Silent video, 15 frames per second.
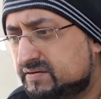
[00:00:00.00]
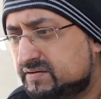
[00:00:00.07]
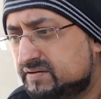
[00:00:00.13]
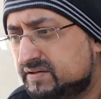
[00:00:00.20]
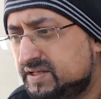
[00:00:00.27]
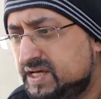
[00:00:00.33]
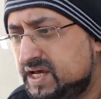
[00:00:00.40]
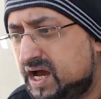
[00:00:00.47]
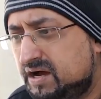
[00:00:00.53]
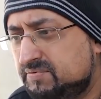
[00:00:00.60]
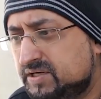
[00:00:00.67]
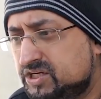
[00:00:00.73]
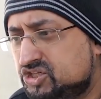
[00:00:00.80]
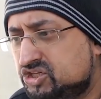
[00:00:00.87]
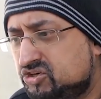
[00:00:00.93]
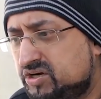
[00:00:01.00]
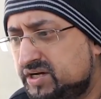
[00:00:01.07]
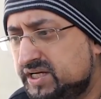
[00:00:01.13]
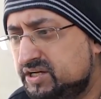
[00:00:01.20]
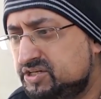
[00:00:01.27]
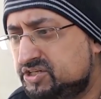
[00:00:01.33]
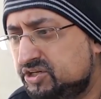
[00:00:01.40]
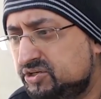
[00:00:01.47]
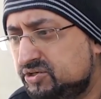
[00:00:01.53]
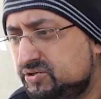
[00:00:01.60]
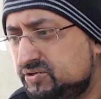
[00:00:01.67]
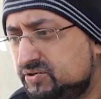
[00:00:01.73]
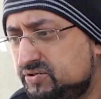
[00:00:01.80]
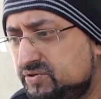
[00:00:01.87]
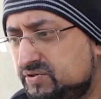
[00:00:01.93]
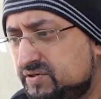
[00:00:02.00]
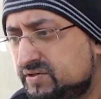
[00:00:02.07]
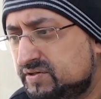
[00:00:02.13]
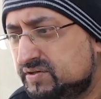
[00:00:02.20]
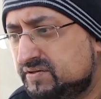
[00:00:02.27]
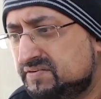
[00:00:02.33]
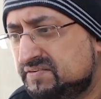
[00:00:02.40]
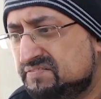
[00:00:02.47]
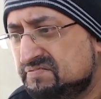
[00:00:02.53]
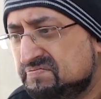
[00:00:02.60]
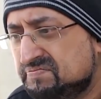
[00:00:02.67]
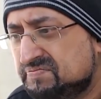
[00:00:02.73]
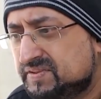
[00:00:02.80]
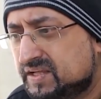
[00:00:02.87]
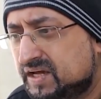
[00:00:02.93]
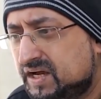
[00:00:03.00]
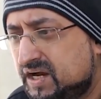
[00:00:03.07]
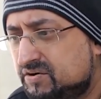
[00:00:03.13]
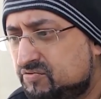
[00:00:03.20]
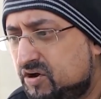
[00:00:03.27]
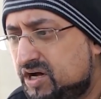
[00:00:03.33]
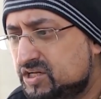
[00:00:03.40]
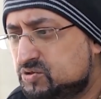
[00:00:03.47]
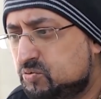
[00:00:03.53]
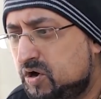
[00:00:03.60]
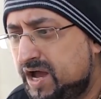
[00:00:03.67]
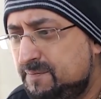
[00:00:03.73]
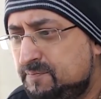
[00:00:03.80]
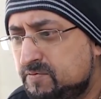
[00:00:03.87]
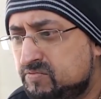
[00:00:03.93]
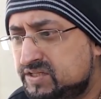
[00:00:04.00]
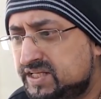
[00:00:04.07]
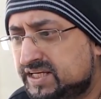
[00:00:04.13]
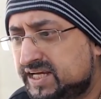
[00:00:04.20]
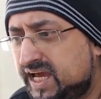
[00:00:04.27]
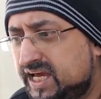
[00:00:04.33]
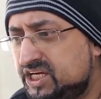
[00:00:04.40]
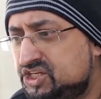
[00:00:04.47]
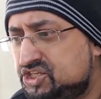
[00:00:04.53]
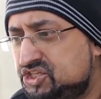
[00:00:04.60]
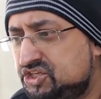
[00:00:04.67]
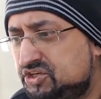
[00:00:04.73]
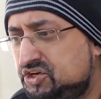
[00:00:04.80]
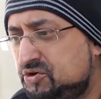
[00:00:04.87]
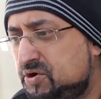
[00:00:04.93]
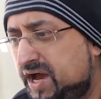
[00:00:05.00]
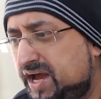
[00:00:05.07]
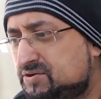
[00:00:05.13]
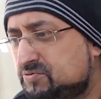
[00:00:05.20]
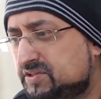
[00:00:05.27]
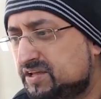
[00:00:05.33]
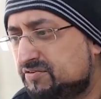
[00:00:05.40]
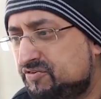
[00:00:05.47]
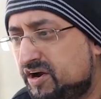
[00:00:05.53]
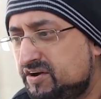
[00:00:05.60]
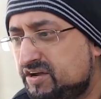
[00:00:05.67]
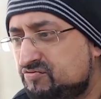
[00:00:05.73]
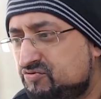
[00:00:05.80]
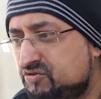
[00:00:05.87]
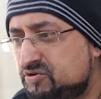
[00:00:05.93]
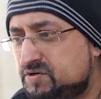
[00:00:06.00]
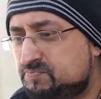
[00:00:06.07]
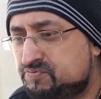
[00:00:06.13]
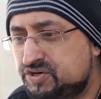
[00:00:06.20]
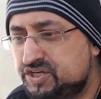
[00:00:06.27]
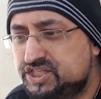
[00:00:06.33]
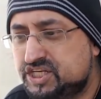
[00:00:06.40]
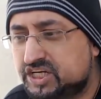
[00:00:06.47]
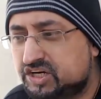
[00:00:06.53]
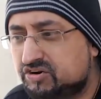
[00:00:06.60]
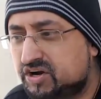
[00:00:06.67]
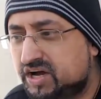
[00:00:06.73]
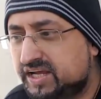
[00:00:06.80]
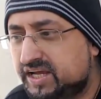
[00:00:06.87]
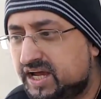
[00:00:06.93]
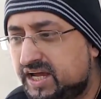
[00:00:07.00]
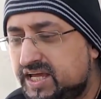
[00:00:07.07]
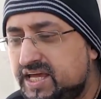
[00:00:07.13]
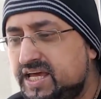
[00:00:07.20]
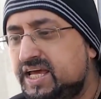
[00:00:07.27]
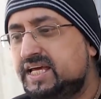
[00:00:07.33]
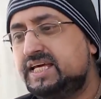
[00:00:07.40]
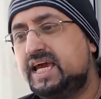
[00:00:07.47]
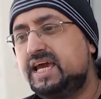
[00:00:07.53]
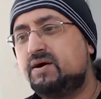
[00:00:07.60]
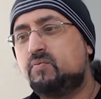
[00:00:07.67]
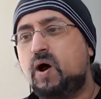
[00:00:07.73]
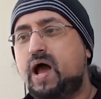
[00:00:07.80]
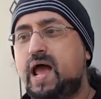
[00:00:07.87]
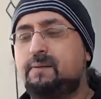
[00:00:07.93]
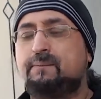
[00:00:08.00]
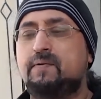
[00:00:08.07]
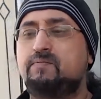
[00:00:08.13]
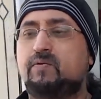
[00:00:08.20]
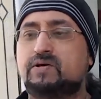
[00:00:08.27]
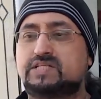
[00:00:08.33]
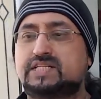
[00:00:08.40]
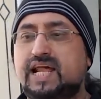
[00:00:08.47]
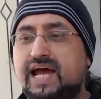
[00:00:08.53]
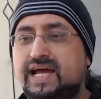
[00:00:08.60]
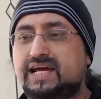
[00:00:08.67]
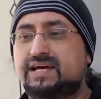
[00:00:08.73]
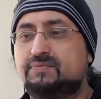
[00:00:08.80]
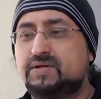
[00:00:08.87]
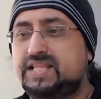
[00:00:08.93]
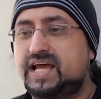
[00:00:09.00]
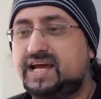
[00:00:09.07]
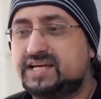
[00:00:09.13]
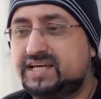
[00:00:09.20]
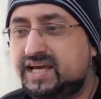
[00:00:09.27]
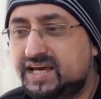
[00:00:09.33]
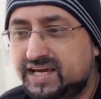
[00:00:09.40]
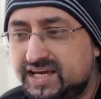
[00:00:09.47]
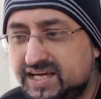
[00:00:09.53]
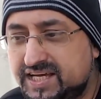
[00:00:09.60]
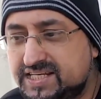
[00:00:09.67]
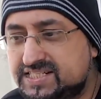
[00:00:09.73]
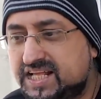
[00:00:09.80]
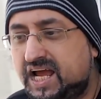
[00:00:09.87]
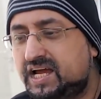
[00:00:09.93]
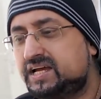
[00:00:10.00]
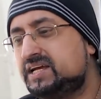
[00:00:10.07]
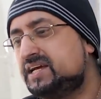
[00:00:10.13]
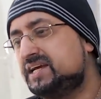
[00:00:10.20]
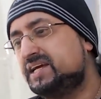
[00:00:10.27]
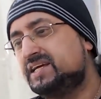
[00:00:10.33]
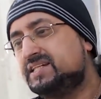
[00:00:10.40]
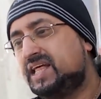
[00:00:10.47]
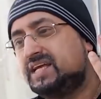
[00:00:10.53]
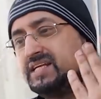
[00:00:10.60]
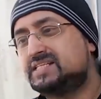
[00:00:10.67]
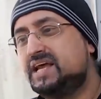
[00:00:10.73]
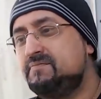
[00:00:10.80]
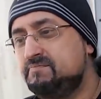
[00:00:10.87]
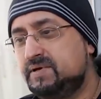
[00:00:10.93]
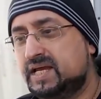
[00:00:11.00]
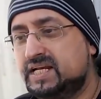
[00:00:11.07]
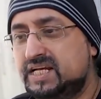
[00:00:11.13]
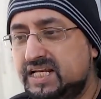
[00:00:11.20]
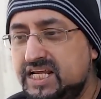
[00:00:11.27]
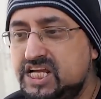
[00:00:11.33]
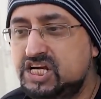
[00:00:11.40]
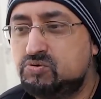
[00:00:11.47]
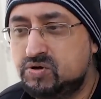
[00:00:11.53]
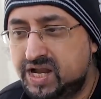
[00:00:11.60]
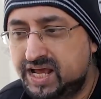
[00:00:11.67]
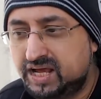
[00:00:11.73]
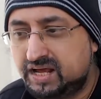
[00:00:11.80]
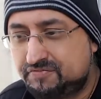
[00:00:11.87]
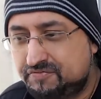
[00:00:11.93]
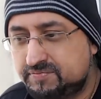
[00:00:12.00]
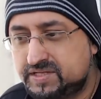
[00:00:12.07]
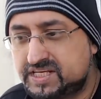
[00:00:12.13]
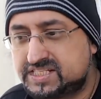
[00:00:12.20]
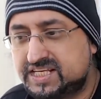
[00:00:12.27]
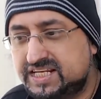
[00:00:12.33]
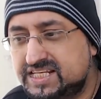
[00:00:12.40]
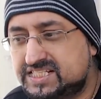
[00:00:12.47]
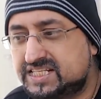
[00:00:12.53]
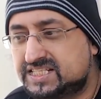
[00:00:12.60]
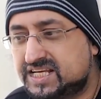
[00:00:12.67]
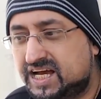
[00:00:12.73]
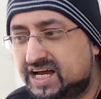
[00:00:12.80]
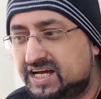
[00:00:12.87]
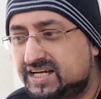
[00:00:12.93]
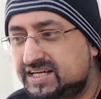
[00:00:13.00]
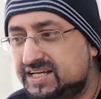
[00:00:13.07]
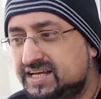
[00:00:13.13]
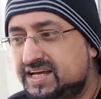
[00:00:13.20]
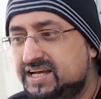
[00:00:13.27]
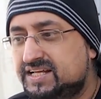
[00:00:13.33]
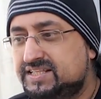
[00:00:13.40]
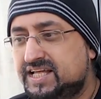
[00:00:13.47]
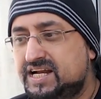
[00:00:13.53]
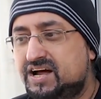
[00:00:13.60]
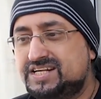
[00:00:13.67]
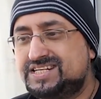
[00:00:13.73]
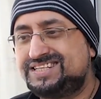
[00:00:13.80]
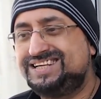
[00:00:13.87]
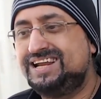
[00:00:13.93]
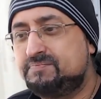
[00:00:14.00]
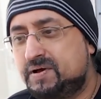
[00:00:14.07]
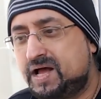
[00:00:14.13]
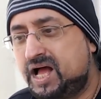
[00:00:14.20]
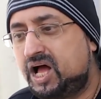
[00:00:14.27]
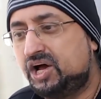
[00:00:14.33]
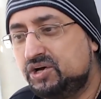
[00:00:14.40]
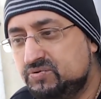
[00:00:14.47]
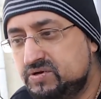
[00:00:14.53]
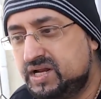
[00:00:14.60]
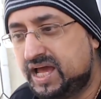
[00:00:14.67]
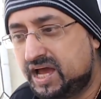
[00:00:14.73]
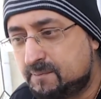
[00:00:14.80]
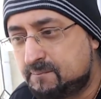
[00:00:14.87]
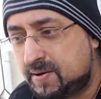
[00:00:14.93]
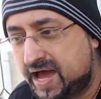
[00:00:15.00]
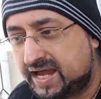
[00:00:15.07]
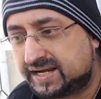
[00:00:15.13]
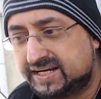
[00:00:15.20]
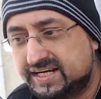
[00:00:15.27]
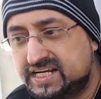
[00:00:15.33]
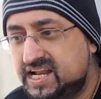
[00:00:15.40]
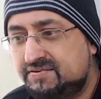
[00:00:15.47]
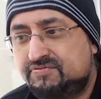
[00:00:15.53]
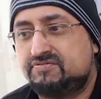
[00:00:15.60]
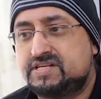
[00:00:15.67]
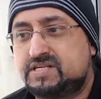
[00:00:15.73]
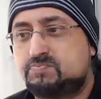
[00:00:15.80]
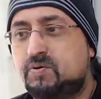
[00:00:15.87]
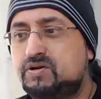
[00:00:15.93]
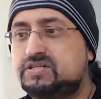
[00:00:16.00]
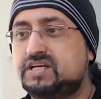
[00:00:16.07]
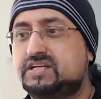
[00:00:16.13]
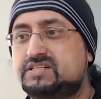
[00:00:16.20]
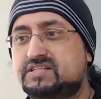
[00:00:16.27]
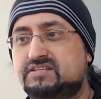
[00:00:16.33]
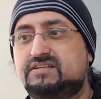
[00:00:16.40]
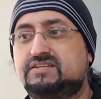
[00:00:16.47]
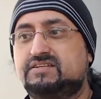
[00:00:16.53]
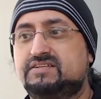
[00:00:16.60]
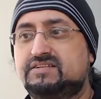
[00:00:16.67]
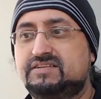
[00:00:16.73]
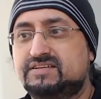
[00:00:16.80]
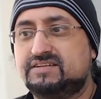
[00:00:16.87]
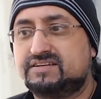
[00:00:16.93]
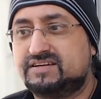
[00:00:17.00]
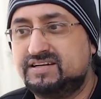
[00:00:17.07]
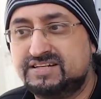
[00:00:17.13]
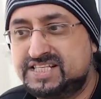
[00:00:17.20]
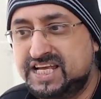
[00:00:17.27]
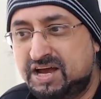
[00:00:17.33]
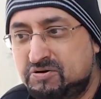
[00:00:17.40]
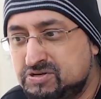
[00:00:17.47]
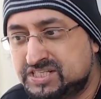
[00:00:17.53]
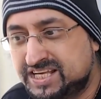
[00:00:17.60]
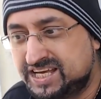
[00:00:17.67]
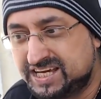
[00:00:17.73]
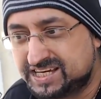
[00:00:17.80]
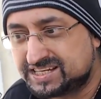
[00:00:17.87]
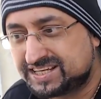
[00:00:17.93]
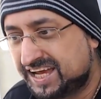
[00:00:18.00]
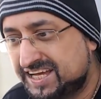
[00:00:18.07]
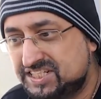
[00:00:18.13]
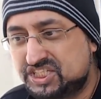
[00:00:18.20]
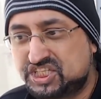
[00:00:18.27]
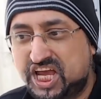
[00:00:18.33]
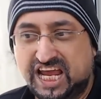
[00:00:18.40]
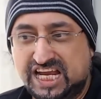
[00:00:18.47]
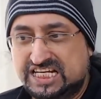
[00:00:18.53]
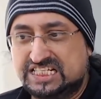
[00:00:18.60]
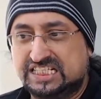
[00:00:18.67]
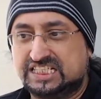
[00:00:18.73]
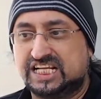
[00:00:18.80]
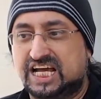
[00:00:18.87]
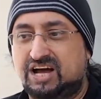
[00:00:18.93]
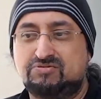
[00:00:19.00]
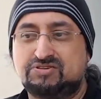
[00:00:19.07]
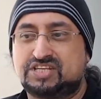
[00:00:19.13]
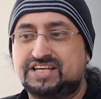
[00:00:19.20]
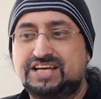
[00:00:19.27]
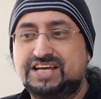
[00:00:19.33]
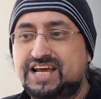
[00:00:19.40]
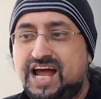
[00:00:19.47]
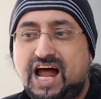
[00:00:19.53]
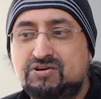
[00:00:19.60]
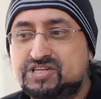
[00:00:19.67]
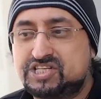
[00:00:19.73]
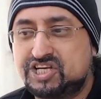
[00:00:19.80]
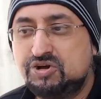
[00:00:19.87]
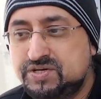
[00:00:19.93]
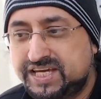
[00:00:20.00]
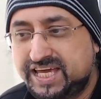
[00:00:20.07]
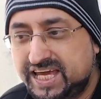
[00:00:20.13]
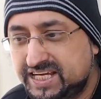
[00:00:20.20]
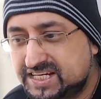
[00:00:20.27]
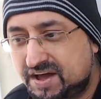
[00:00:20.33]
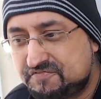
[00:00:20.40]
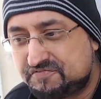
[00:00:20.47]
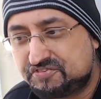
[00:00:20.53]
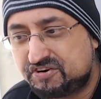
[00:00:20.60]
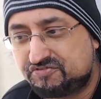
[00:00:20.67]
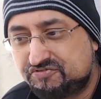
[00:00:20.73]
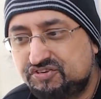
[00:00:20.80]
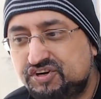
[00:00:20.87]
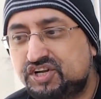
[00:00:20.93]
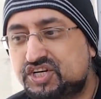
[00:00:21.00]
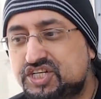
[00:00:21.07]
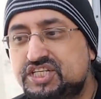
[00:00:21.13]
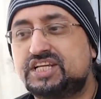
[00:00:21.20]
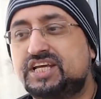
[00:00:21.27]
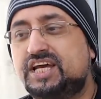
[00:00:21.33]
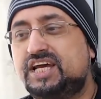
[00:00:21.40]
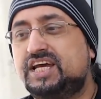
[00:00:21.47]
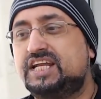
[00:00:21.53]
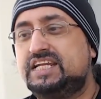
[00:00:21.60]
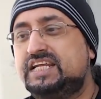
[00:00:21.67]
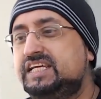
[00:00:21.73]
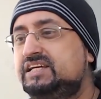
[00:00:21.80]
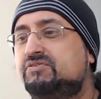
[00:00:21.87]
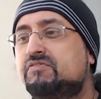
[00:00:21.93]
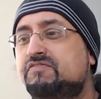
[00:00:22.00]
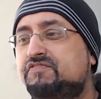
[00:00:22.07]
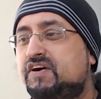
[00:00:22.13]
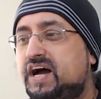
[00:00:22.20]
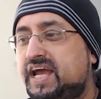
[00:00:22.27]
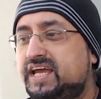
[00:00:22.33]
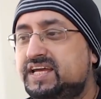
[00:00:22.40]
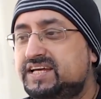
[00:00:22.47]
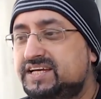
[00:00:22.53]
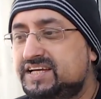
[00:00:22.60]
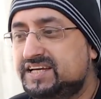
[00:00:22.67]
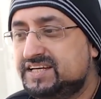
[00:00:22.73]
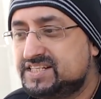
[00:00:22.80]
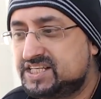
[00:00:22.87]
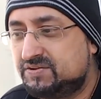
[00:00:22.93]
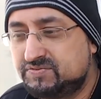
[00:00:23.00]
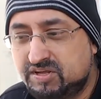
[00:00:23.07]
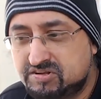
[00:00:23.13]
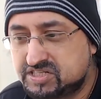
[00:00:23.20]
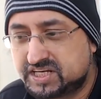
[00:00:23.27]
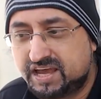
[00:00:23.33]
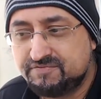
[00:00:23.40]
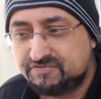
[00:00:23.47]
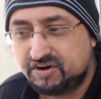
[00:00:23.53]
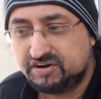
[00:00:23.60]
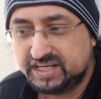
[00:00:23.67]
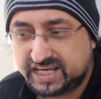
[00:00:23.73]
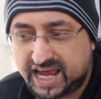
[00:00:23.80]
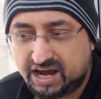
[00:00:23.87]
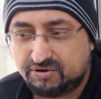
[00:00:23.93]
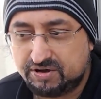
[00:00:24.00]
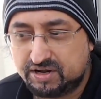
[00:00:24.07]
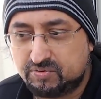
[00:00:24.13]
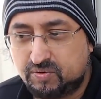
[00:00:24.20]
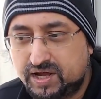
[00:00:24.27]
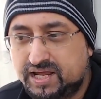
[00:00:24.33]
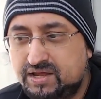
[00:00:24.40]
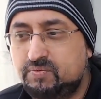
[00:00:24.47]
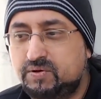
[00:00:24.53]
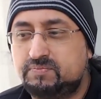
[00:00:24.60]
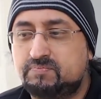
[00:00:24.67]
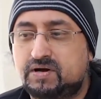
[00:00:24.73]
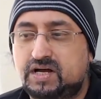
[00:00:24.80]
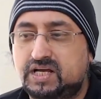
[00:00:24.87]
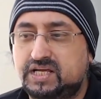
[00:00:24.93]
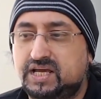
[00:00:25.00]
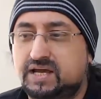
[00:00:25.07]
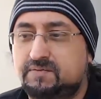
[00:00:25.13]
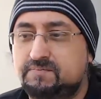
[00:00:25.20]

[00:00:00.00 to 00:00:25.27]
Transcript: Yeah, I'm going to try and do... Raj, what happened with the case you had with the very rude printer guy? Yeah, what happened was that with that is that they sent me a legal letter from the solicitor. Then I sent my own letter back and they never responded. That was it. It just ended. I was so geared up for a full-on legal fight. Sometimes I get very carried away with my